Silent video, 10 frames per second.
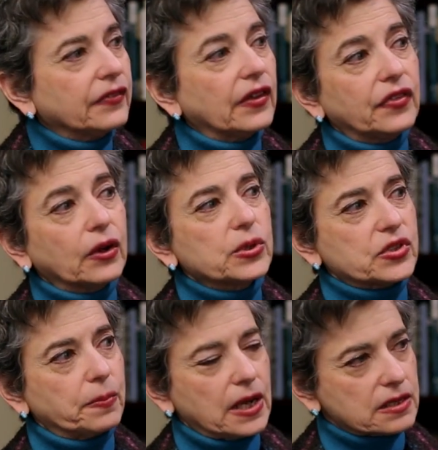that there
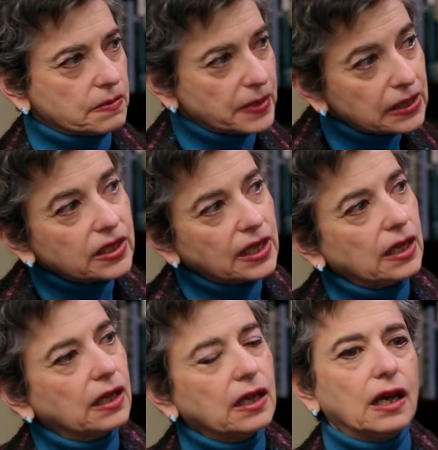was a
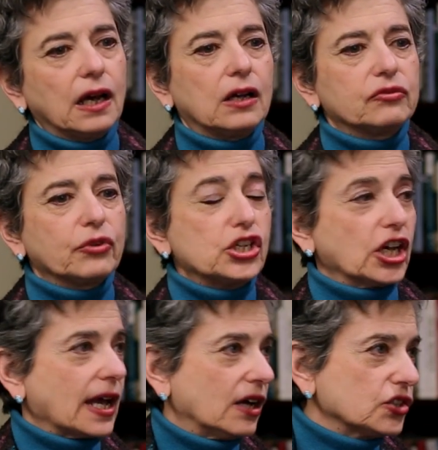possibility of
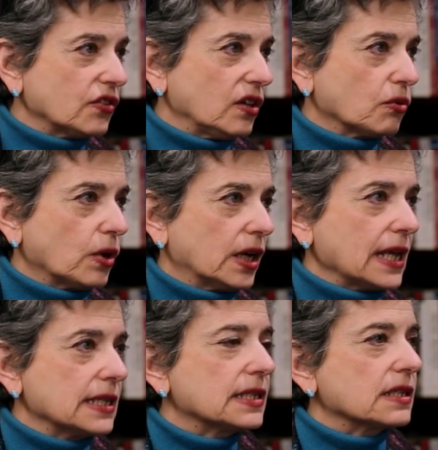reaching out to the
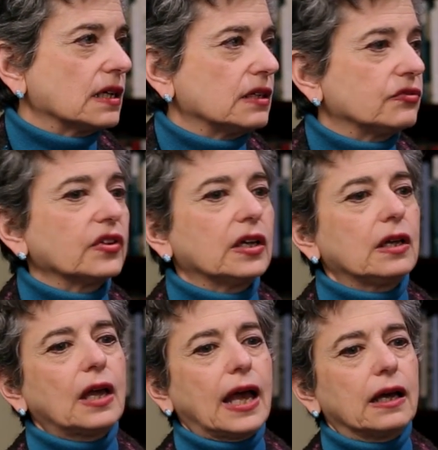Iranians, of
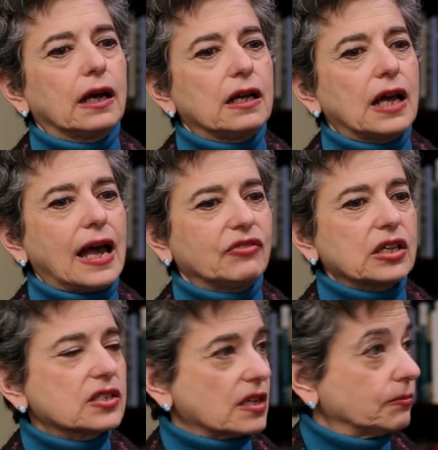
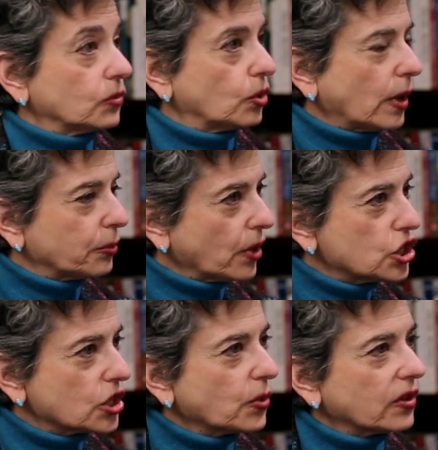having some
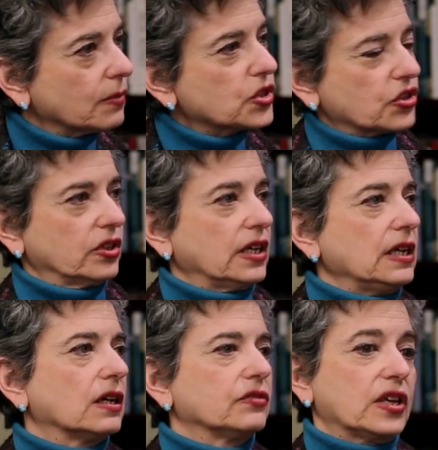cooperation with them,
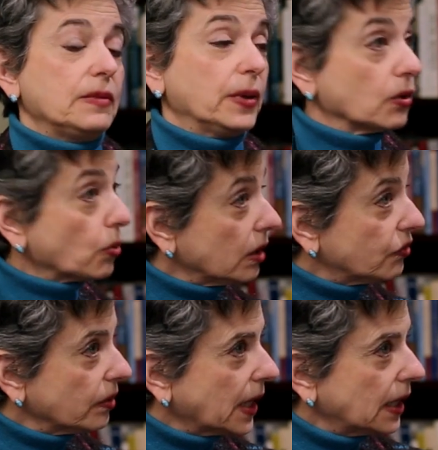certainly of keeping Iran
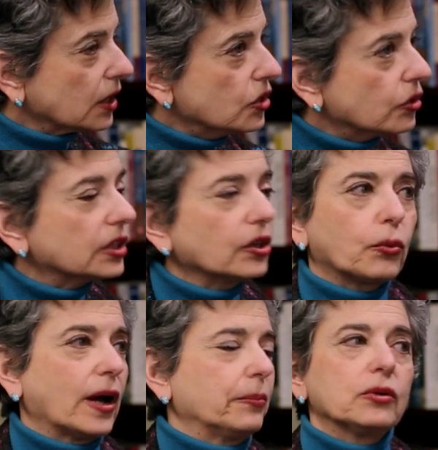from getting a nuclear
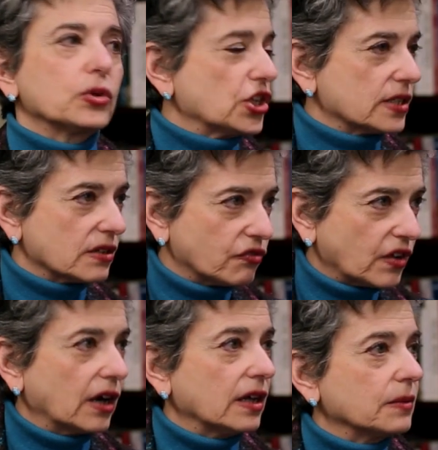weapon, which is a
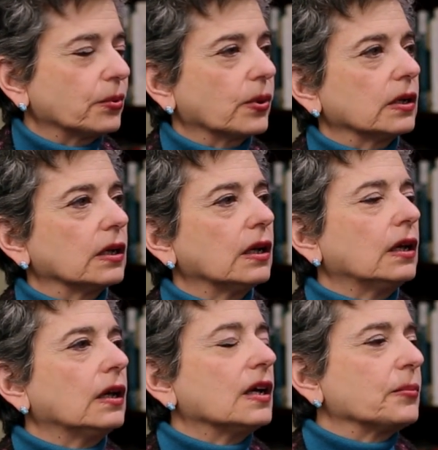very important
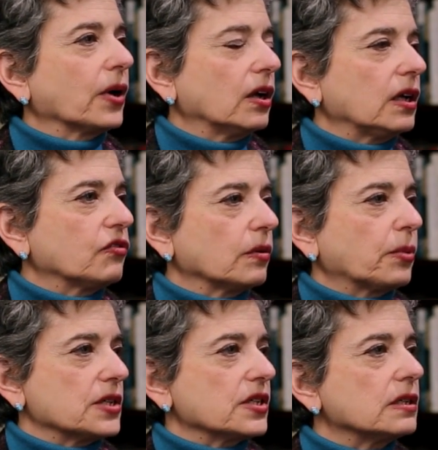priority for
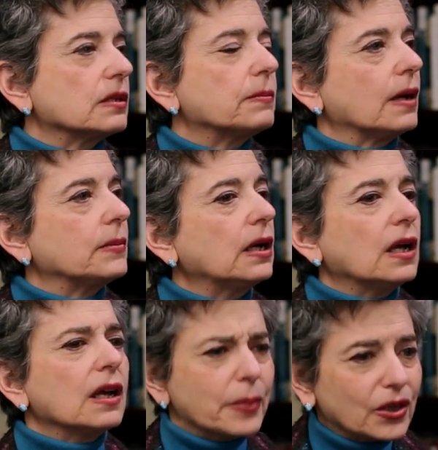President Obama,
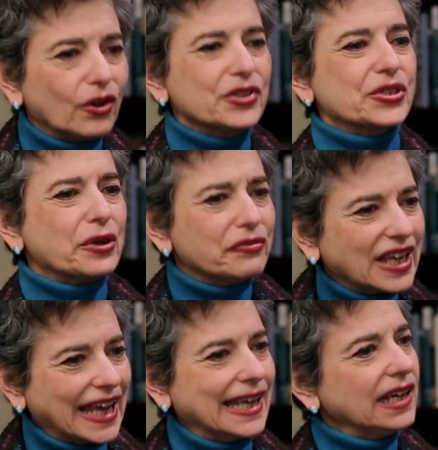but also
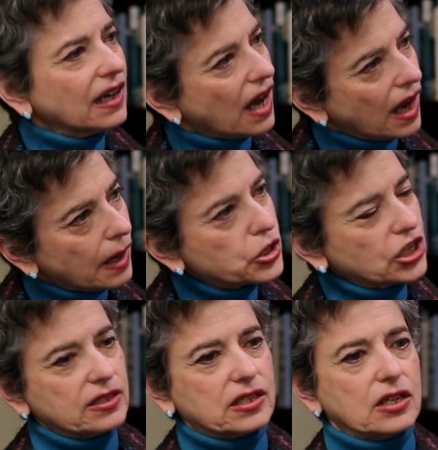of gaining
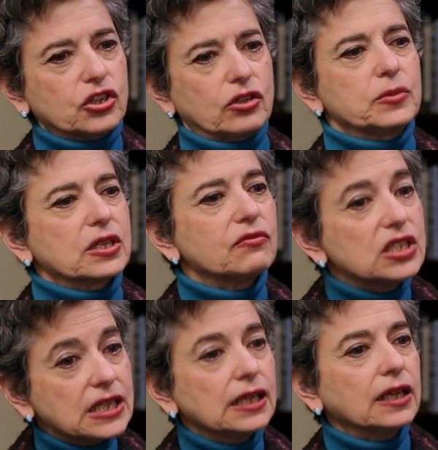options in terms of
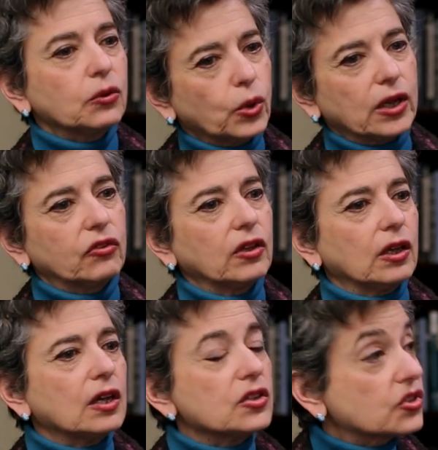dealing with
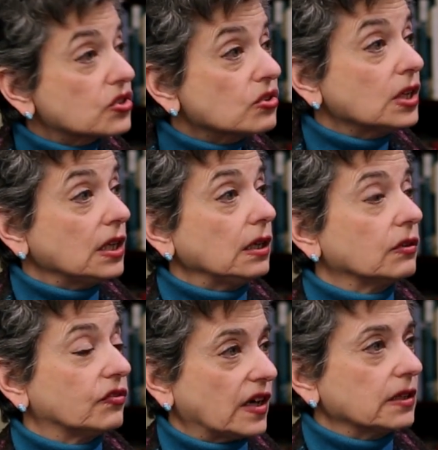Sunni
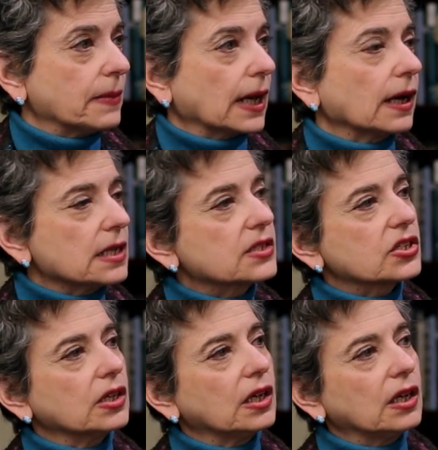
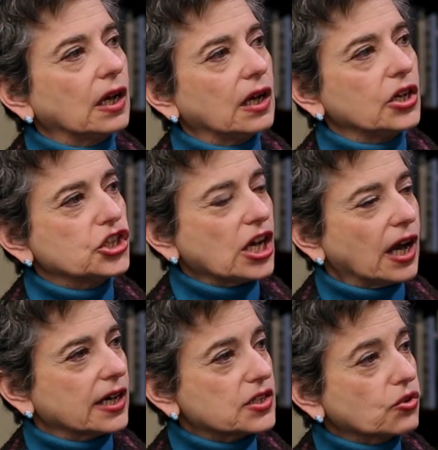fundamentalist
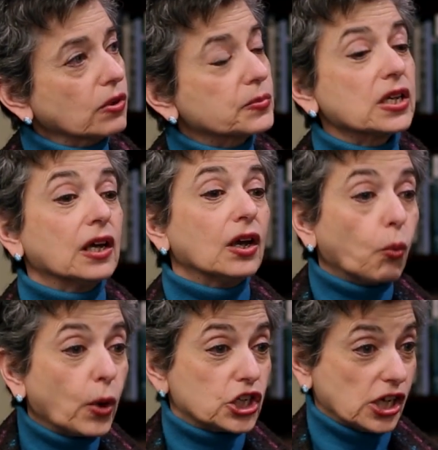jihadist groups,
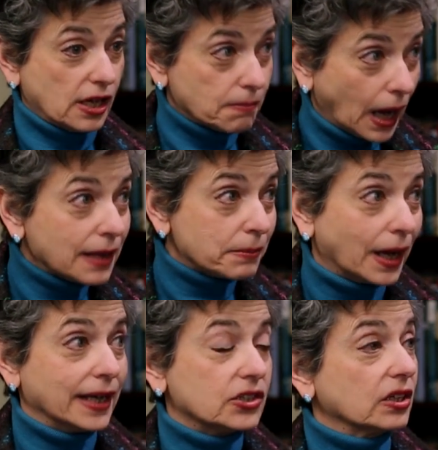which in my
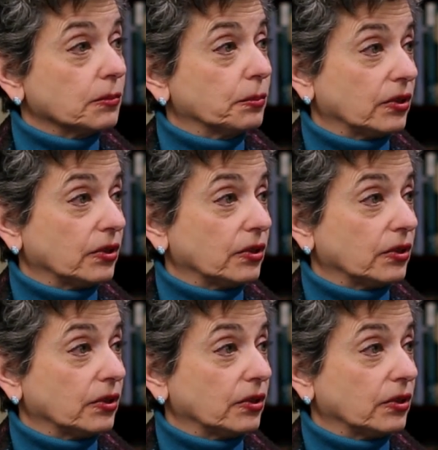mind